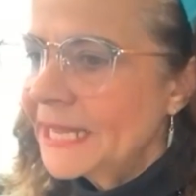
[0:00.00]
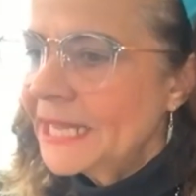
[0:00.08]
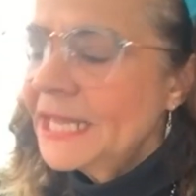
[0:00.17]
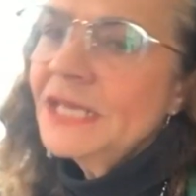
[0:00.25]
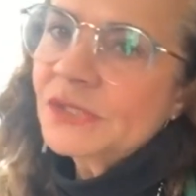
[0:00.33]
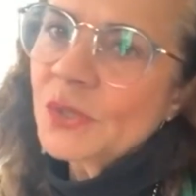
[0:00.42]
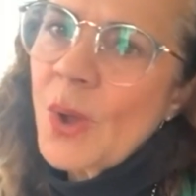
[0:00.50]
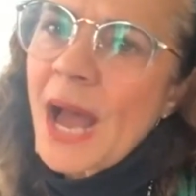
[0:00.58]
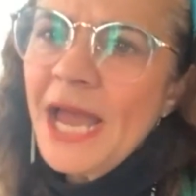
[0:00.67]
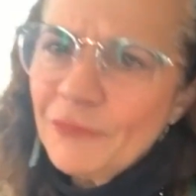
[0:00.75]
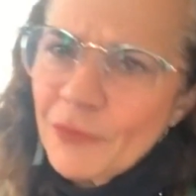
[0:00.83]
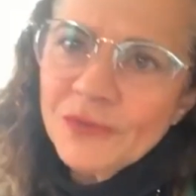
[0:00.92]
So
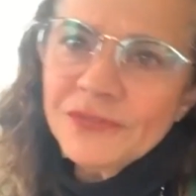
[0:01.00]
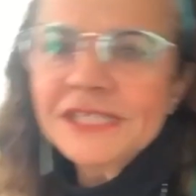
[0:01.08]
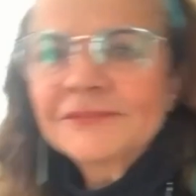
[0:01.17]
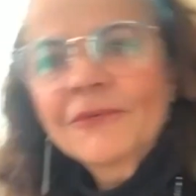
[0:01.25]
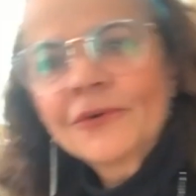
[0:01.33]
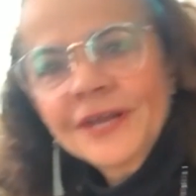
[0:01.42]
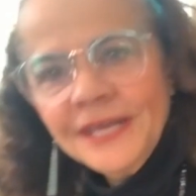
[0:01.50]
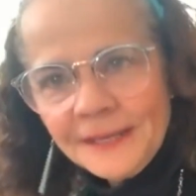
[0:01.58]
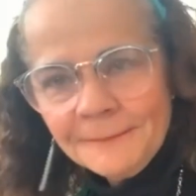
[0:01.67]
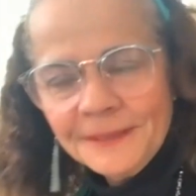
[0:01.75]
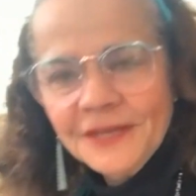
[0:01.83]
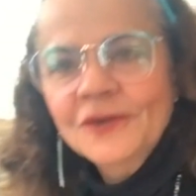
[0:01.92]
I wrote this for
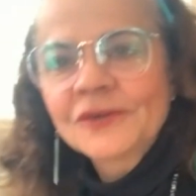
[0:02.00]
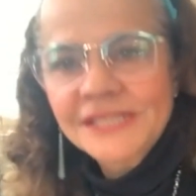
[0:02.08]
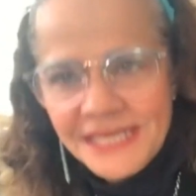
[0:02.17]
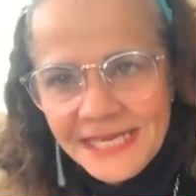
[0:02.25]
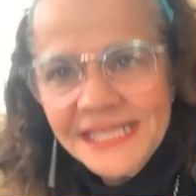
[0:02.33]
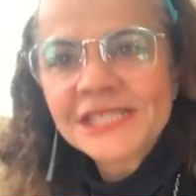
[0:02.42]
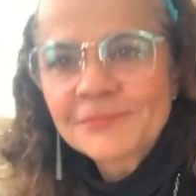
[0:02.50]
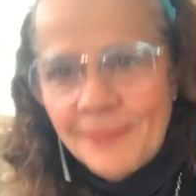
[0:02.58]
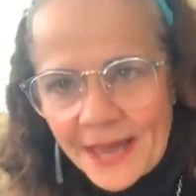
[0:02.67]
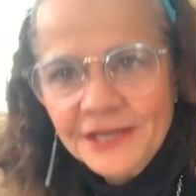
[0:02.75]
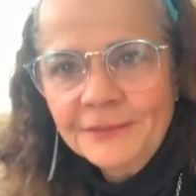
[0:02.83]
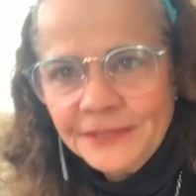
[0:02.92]
him because he
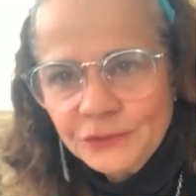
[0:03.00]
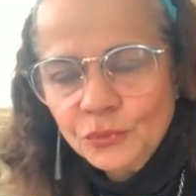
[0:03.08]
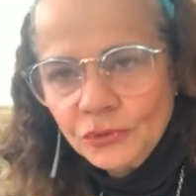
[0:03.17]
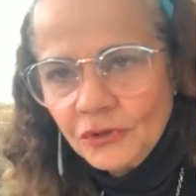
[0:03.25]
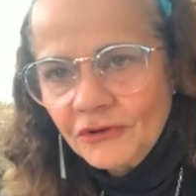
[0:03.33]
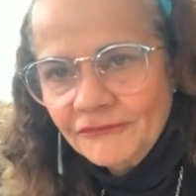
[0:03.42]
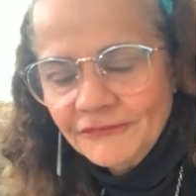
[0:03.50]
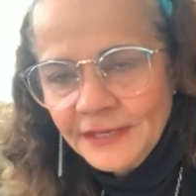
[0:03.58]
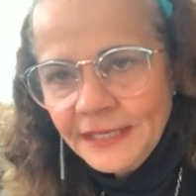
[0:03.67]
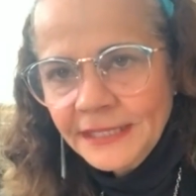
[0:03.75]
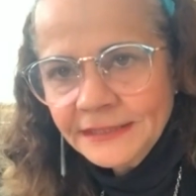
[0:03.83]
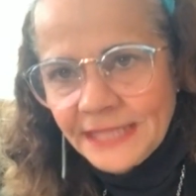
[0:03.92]
inspired me to love
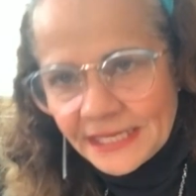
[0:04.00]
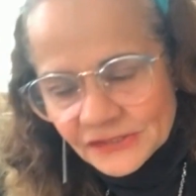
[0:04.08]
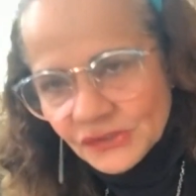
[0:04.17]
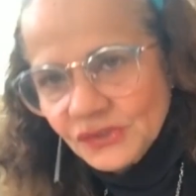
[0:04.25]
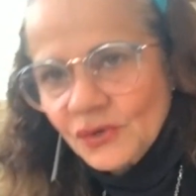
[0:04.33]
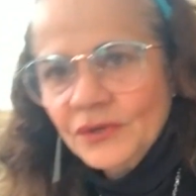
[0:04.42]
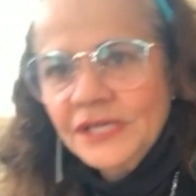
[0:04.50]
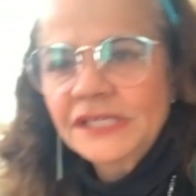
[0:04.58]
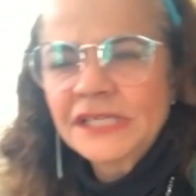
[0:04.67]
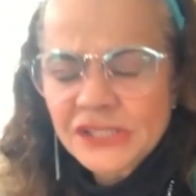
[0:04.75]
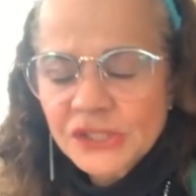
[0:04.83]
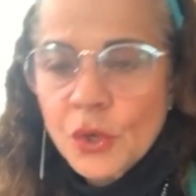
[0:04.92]
danzón, and
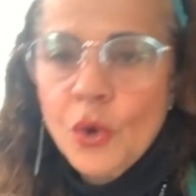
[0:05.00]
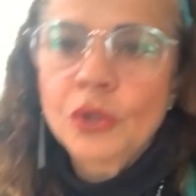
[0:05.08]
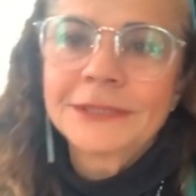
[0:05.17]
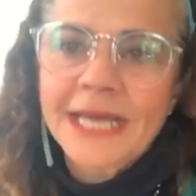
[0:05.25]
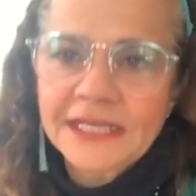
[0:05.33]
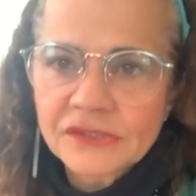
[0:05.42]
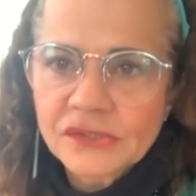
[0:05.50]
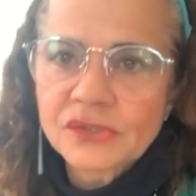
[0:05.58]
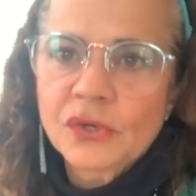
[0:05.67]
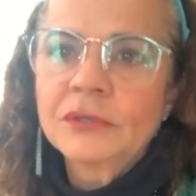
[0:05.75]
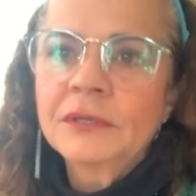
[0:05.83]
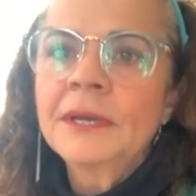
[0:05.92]
it's called
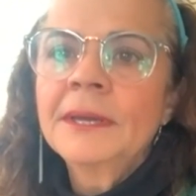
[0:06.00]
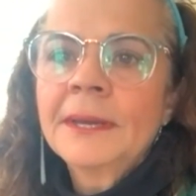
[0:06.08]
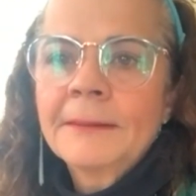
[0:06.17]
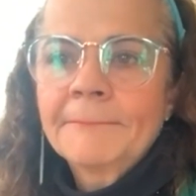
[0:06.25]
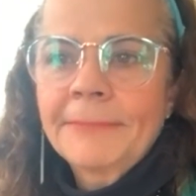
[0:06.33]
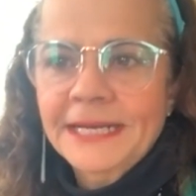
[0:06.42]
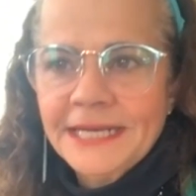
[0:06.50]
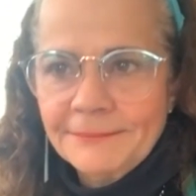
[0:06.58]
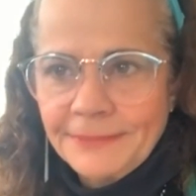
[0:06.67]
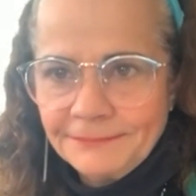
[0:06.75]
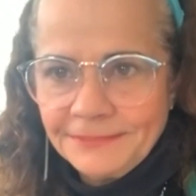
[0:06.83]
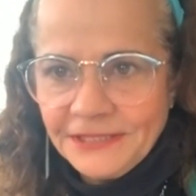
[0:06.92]
Danzón para
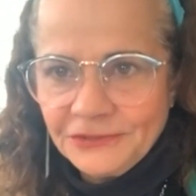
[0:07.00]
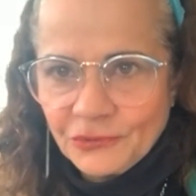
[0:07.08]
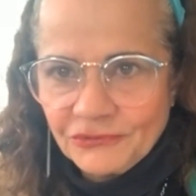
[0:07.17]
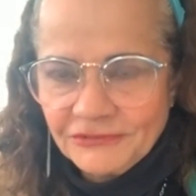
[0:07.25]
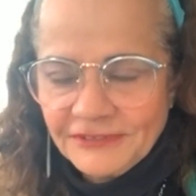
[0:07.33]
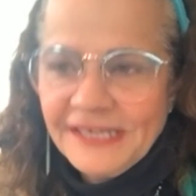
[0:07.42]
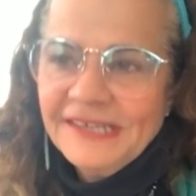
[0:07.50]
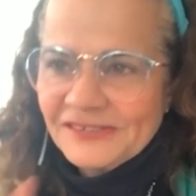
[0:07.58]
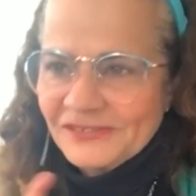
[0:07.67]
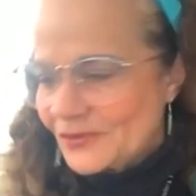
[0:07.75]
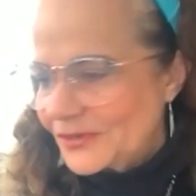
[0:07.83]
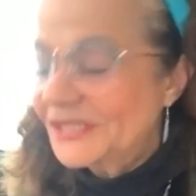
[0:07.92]
Papito.
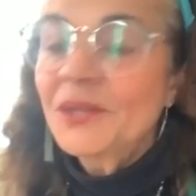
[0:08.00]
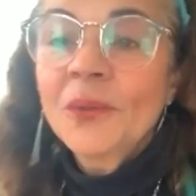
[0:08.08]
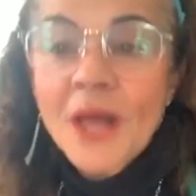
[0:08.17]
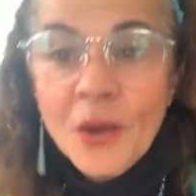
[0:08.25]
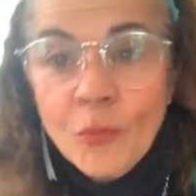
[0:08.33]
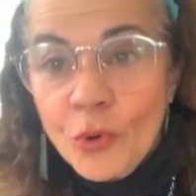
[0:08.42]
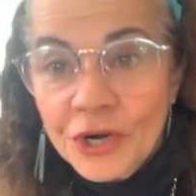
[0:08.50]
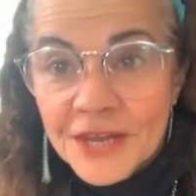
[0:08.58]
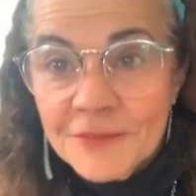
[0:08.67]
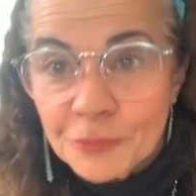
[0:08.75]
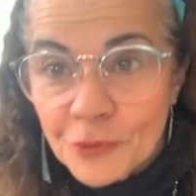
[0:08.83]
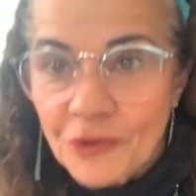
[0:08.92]
So it's still a work
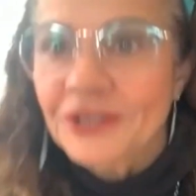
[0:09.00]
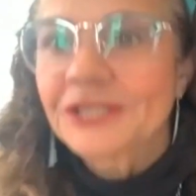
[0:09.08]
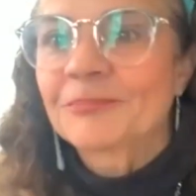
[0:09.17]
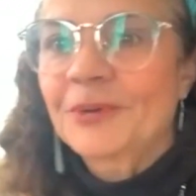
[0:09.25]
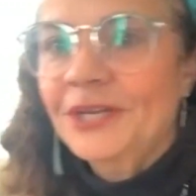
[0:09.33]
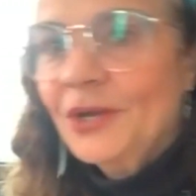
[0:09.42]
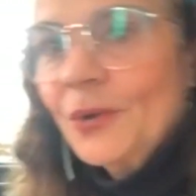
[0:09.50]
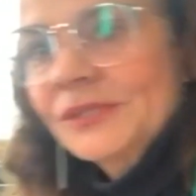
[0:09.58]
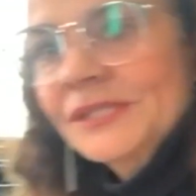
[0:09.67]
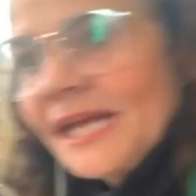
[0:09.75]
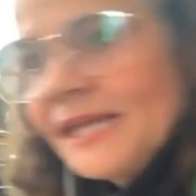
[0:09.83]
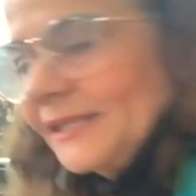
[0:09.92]
in progress, but it goes like